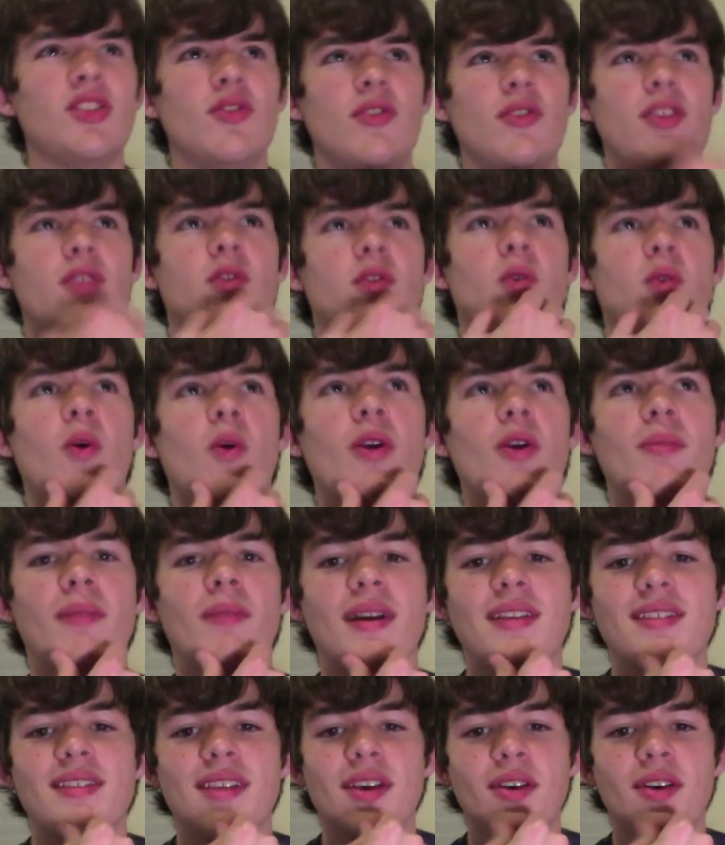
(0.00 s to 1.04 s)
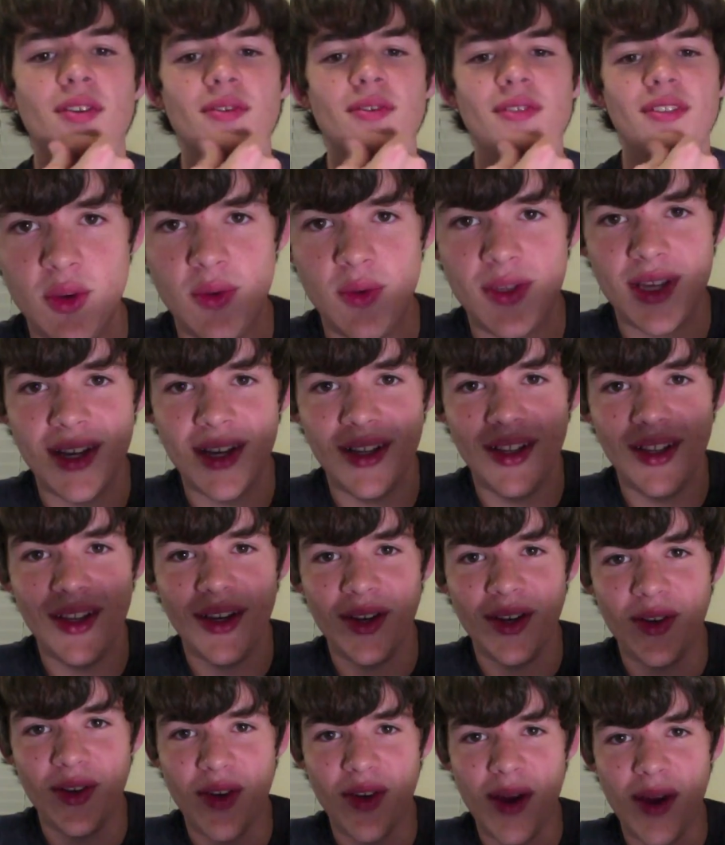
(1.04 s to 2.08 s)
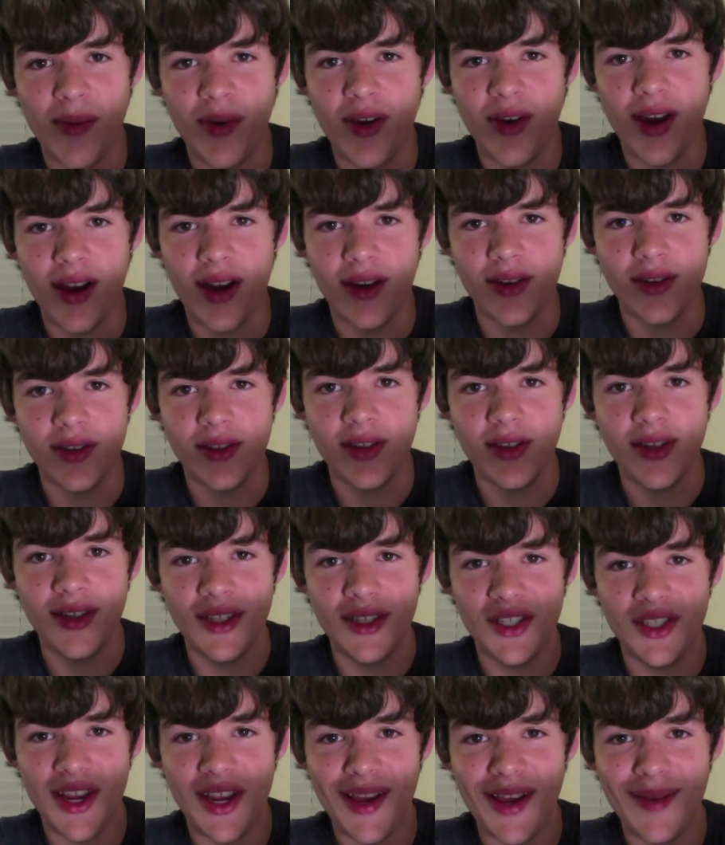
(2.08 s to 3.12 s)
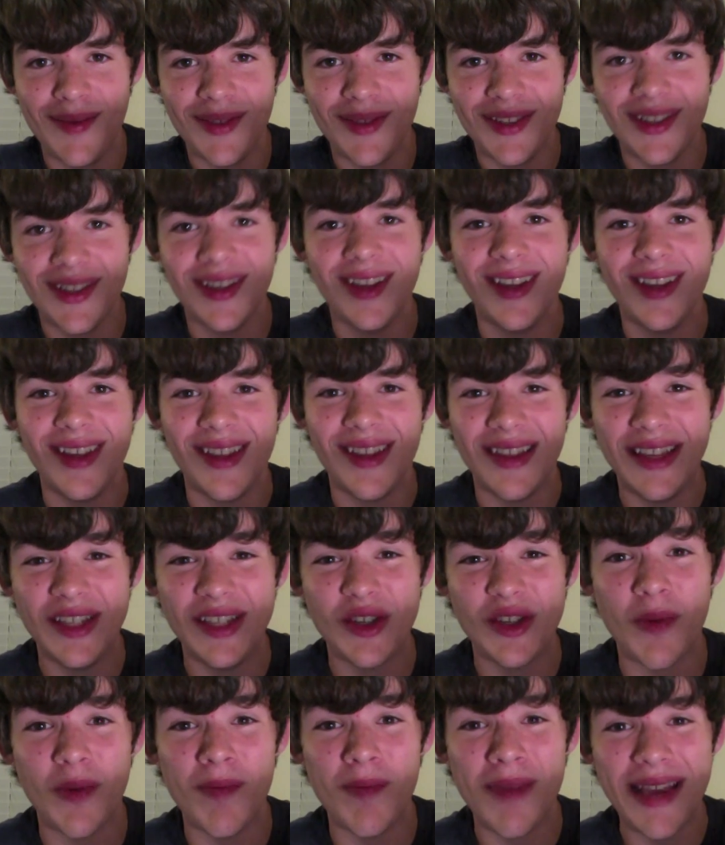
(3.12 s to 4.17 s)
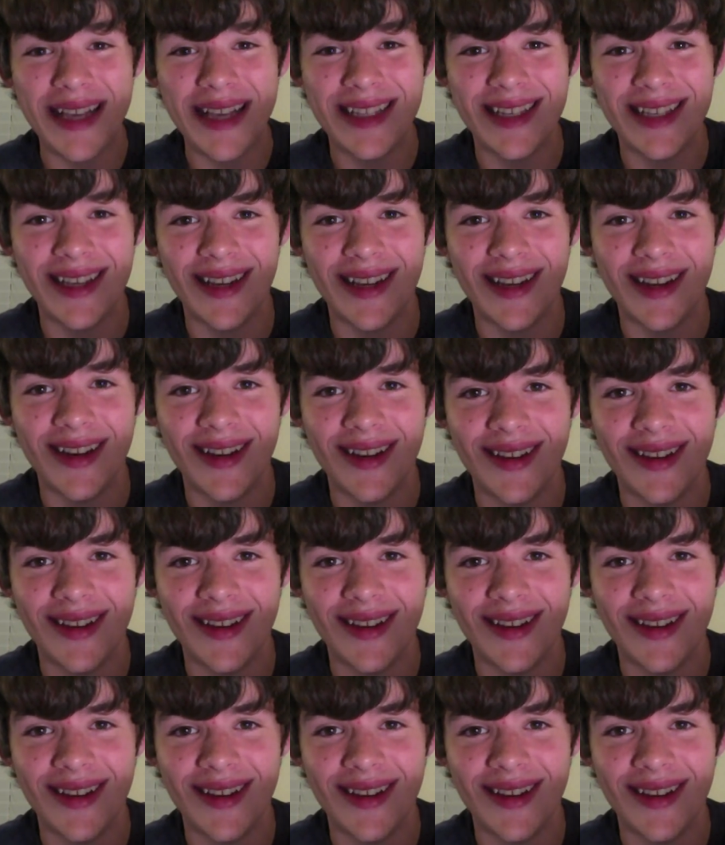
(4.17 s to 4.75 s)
really reward myself. Nutella and graham crackers. James, these are amazing.